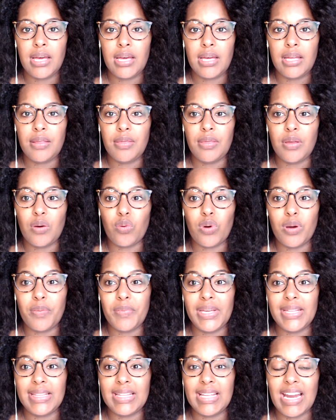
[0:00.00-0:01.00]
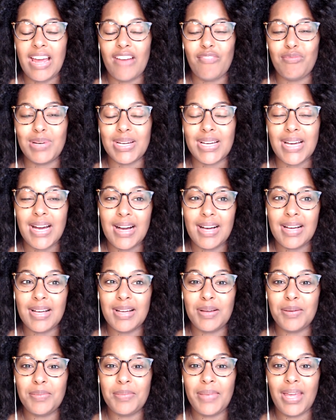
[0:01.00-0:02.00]
the woman that I've
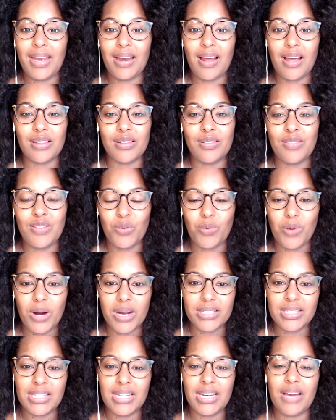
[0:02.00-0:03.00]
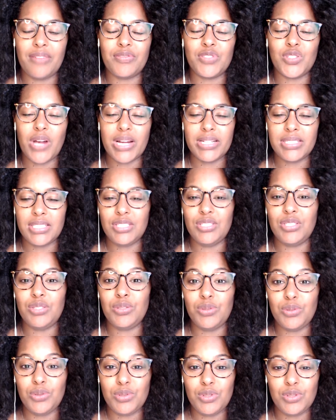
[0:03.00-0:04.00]
become and all of the work that I've tried to
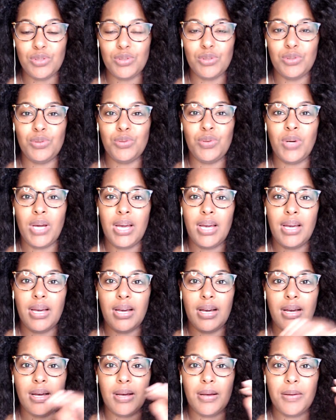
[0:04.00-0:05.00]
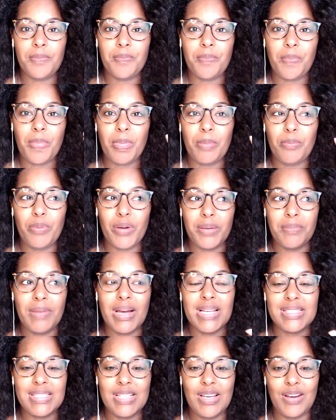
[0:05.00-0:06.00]
do to bring
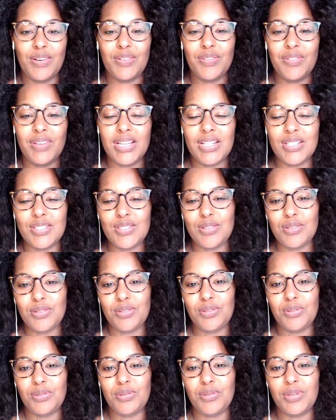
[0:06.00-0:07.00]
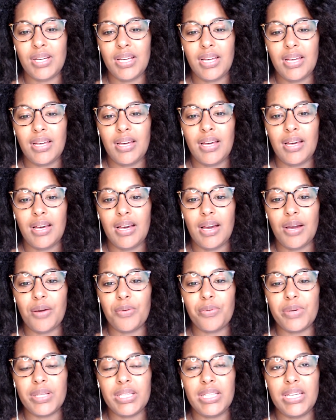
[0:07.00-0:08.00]
myself into a
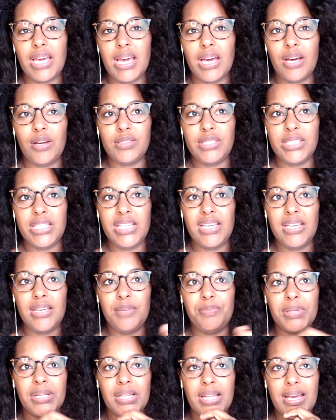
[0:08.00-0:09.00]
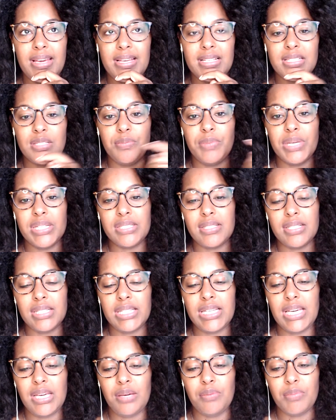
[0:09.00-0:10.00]
really healthy place
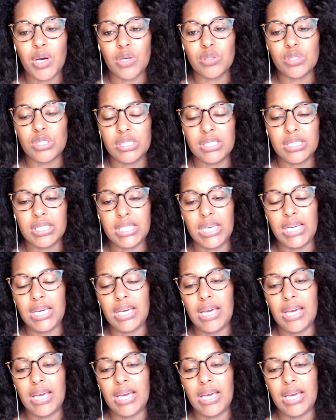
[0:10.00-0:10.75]
mentally, emotionally.